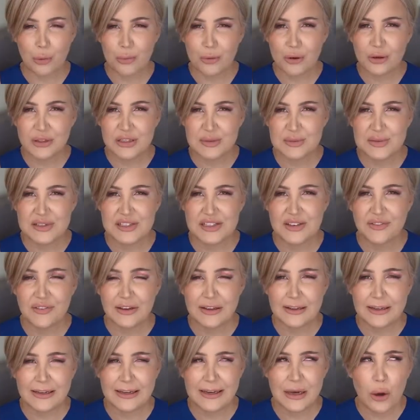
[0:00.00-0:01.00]
more
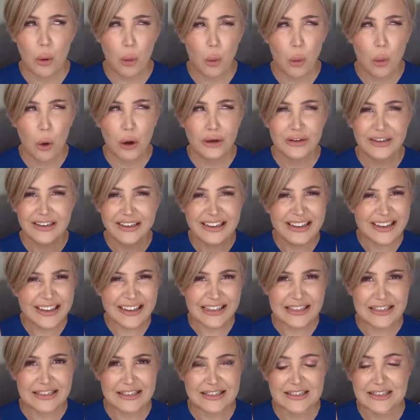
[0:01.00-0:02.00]
specifically, what
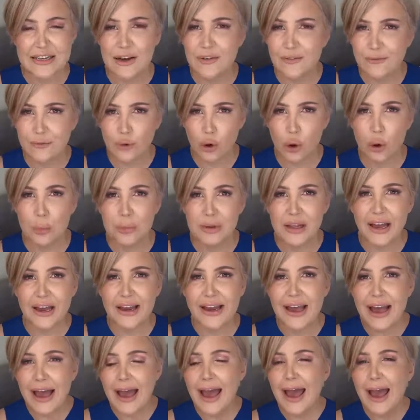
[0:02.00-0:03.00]
is
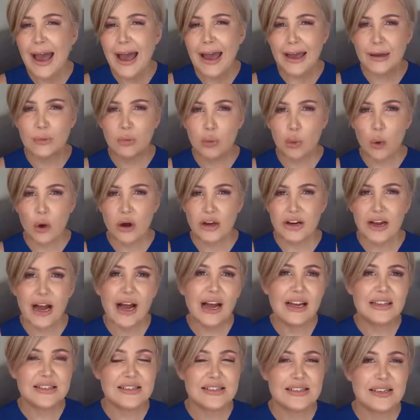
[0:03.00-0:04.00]
foreplay and what
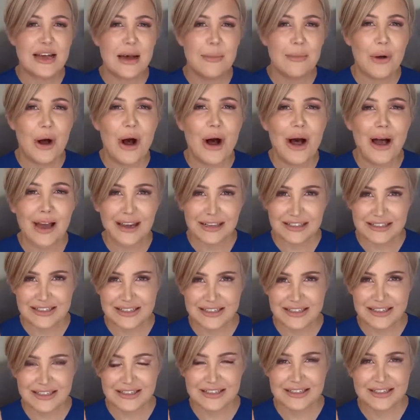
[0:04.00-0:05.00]
are some
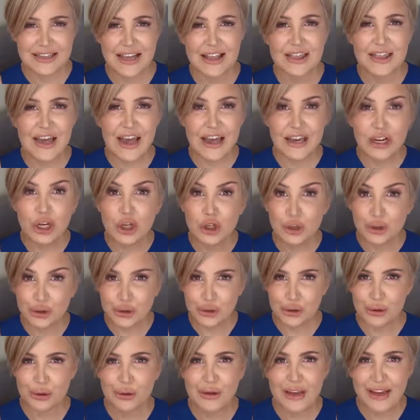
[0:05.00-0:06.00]
ideas that
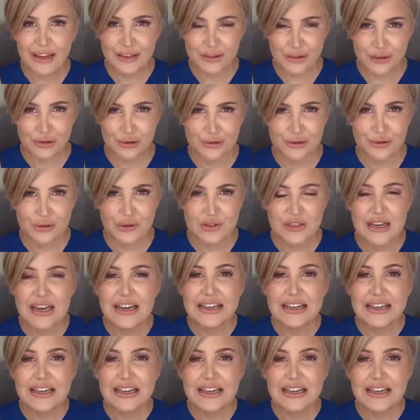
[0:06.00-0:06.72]
you can use